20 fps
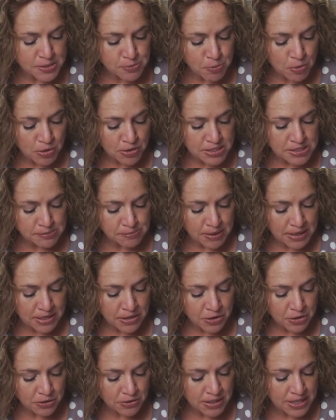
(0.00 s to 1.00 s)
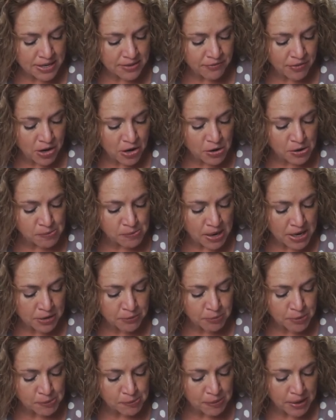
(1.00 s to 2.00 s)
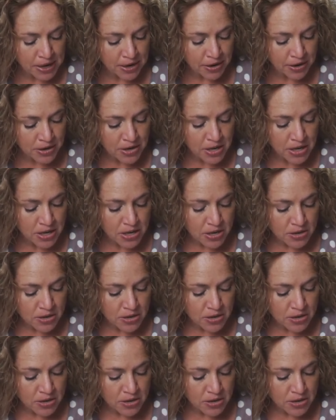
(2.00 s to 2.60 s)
sportsmen who leave home unprepared